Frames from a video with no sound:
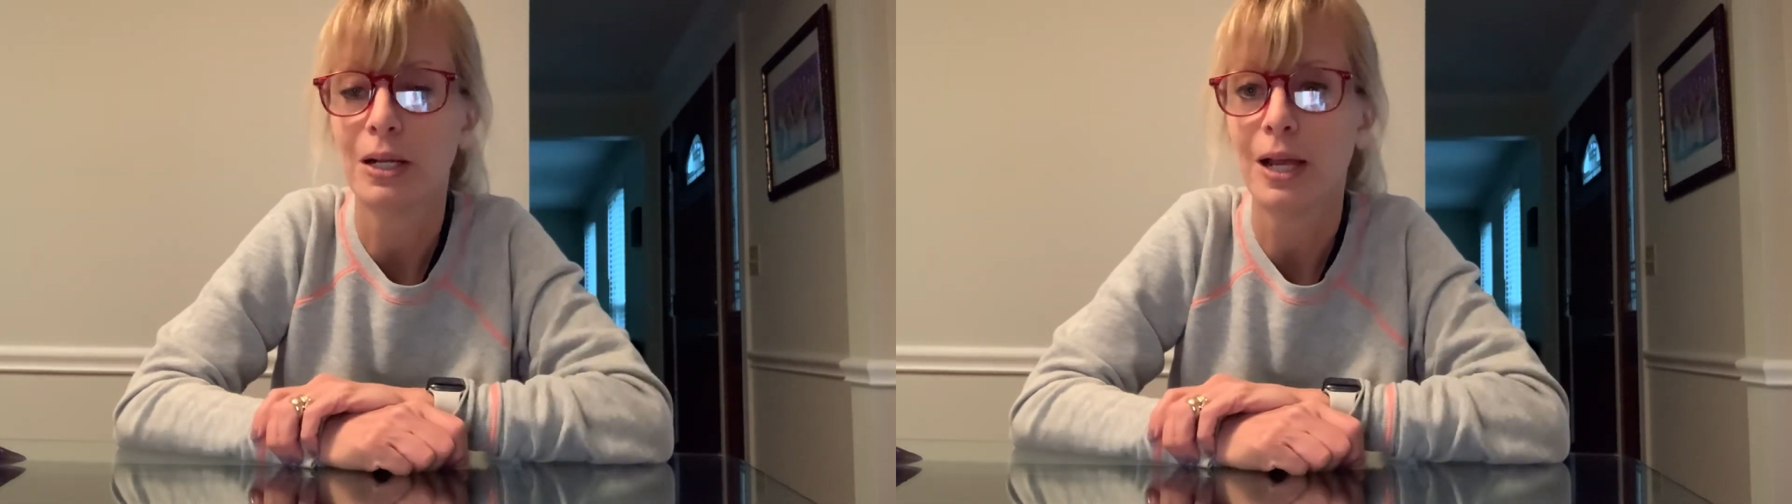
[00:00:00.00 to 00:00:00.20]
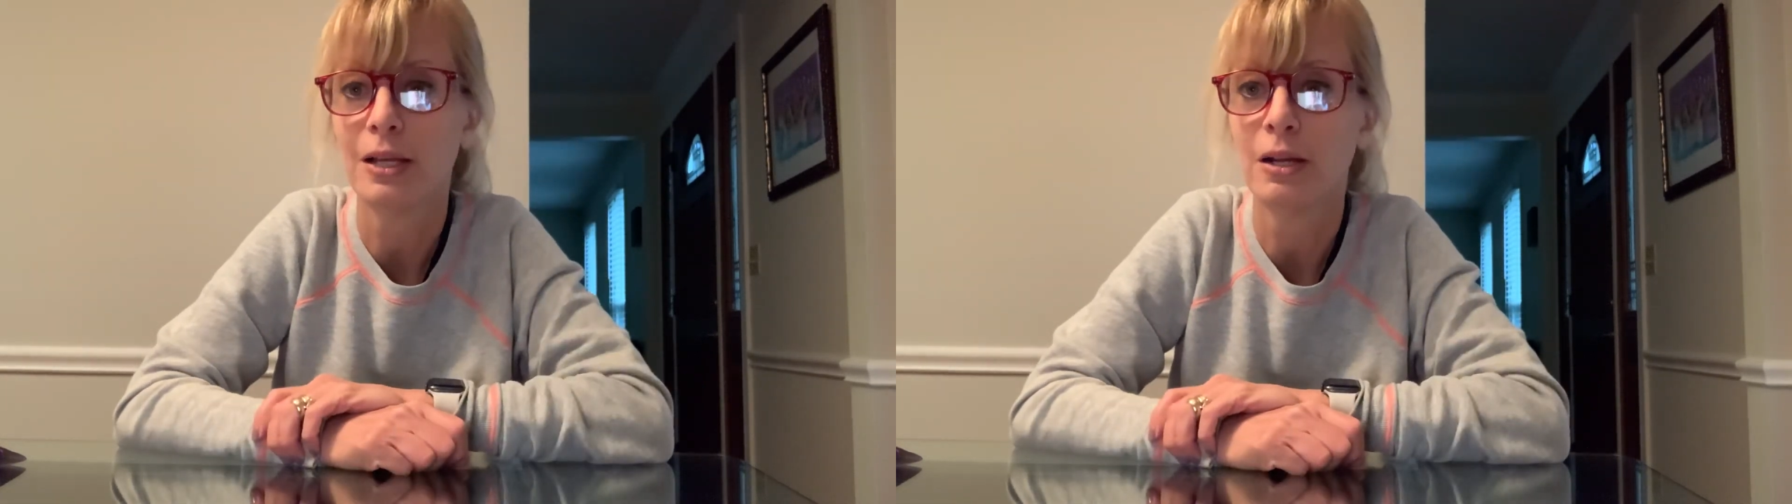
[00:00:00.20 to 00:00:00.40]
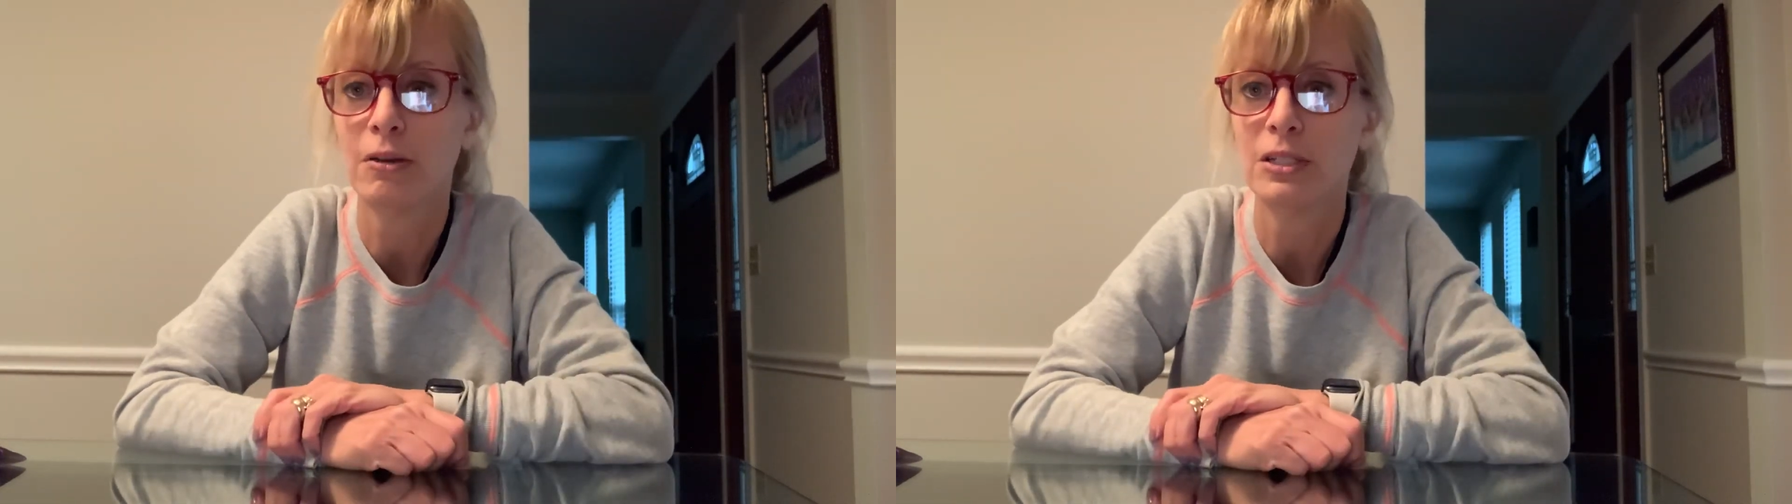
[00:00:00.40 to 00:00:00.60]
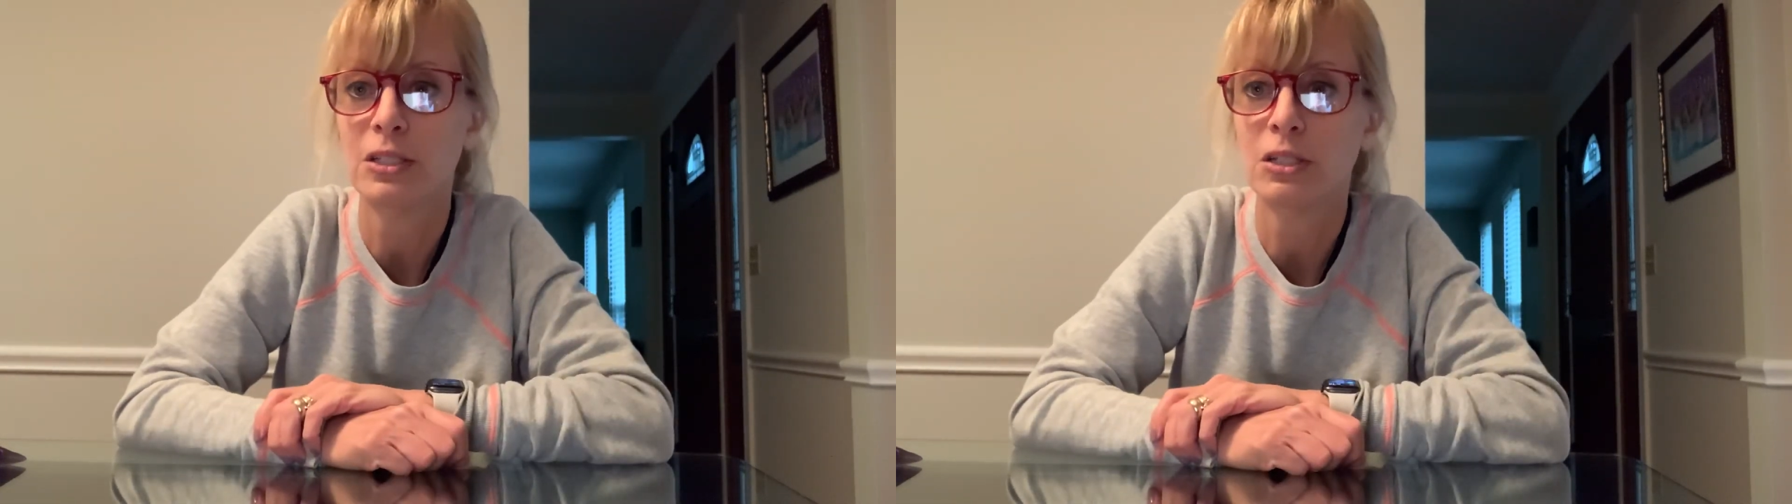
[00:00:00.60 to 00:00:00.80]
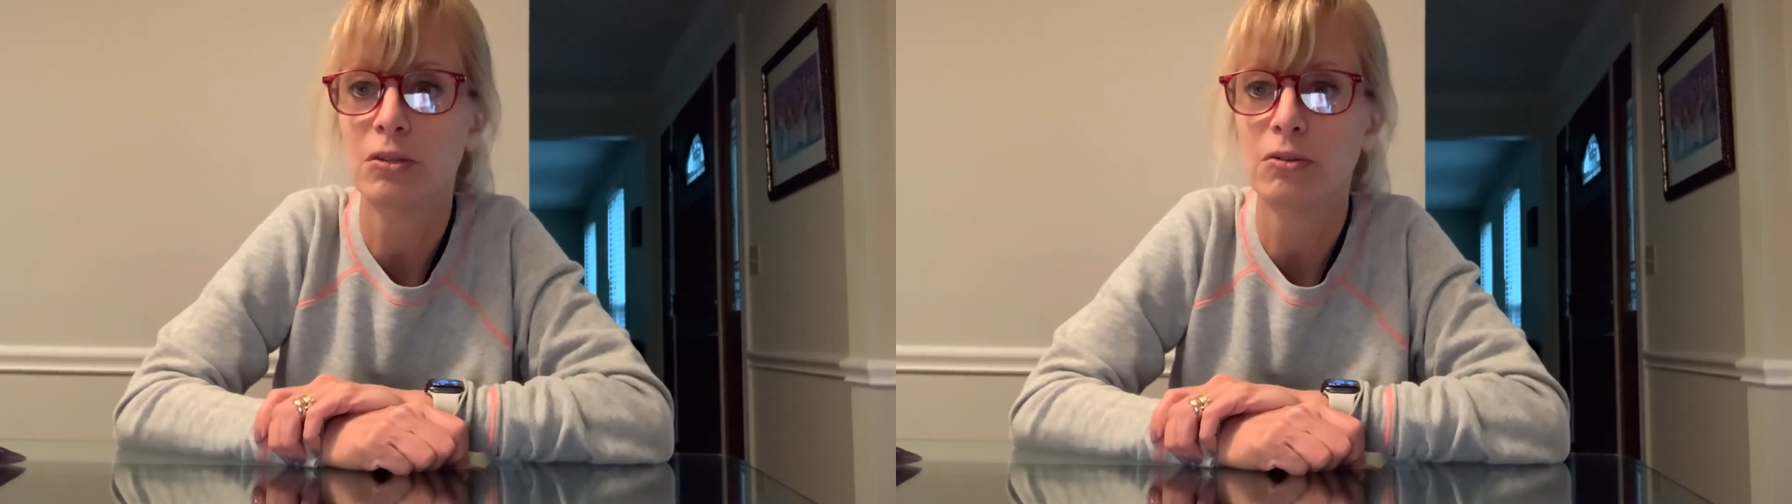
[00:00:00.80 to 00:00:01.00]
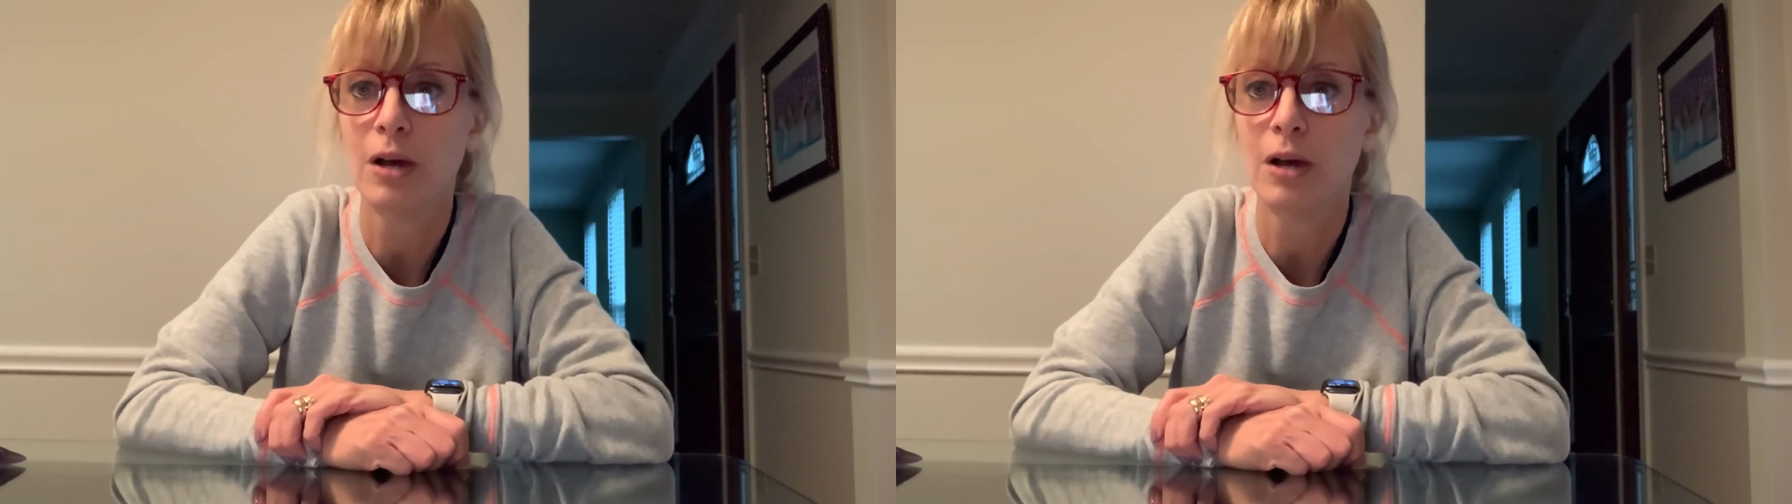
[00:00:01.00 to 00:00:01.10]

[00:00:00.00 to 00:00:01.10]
I can always do